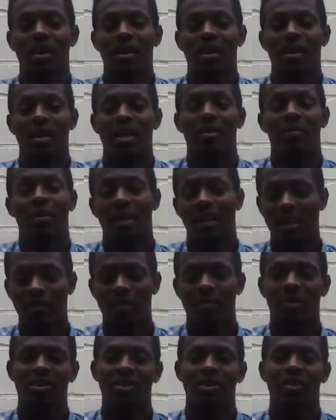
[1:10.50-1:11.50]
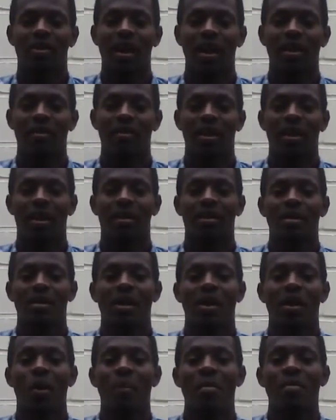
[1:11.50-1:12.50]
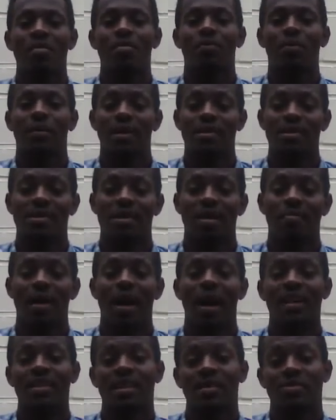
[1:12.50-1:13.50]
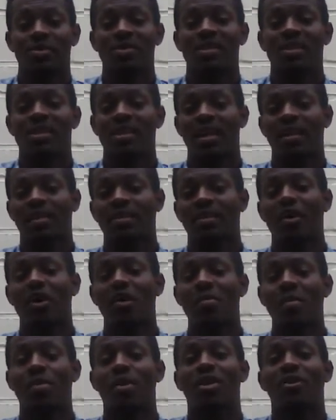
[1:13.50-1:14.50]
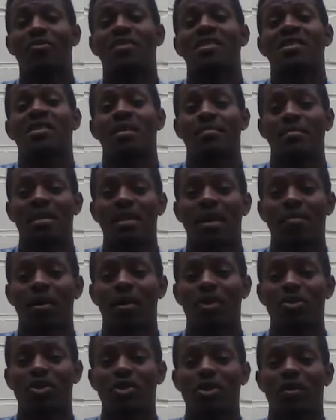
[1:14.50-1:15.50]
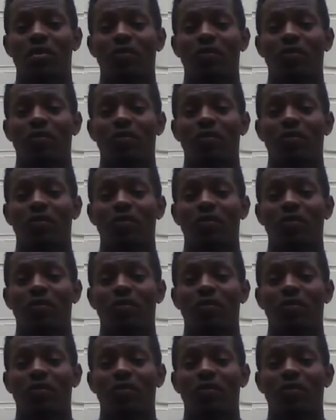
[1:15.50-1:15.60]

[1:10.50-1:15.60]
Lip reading: in a given particular area, or maybe place some items on sale, or maybe increase the amount of